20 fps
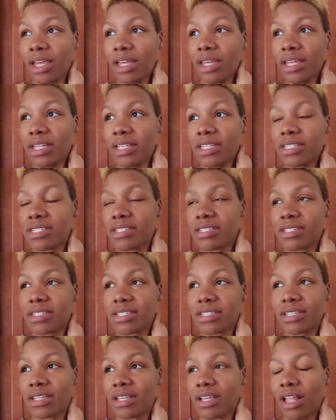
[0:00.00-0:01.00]

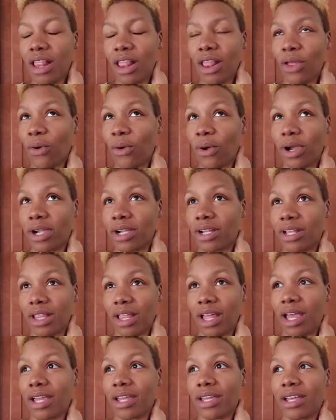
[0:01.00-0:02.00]
it's, Lord,
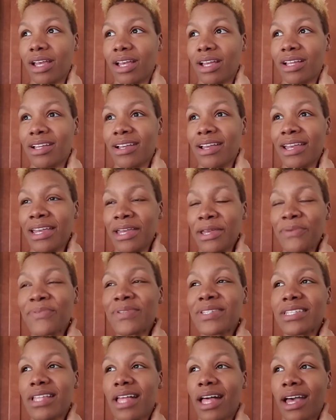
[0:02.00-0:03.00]
like, he
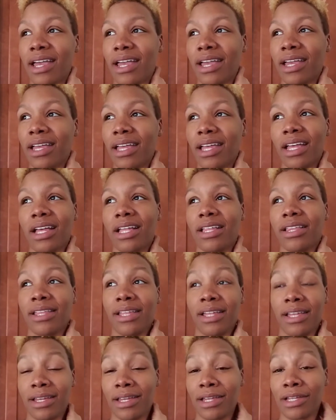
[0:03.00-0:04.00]
was like,
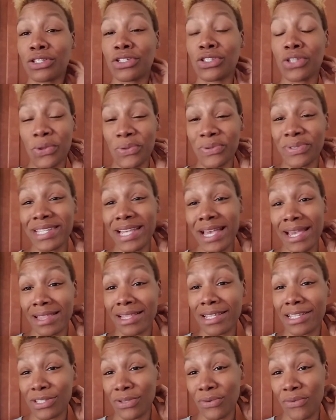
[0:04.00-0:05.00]
look, don't take
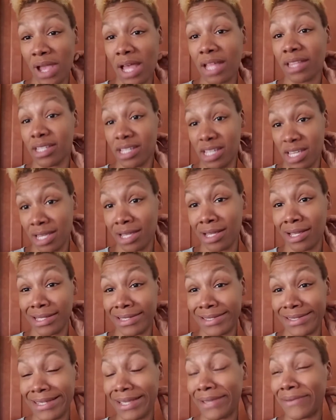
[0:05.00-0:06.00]
this around the
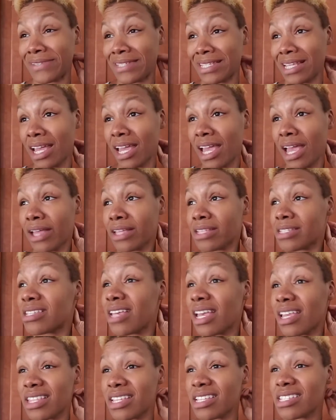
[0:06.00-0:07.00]
kids. He was like,
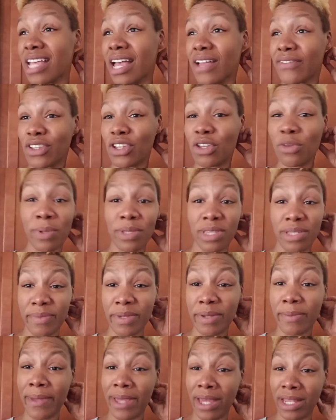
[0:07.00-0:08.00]
take this after you put
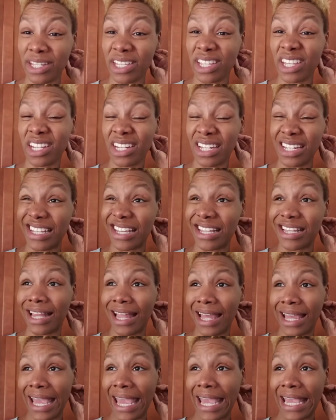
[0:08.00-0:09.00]
them to bed and you're gonna need
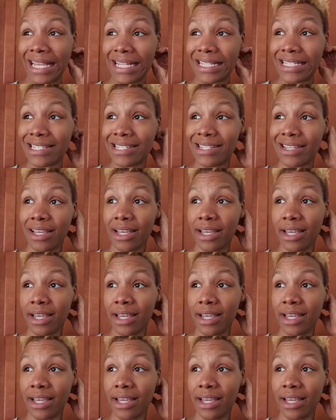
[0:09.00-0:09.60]
like eight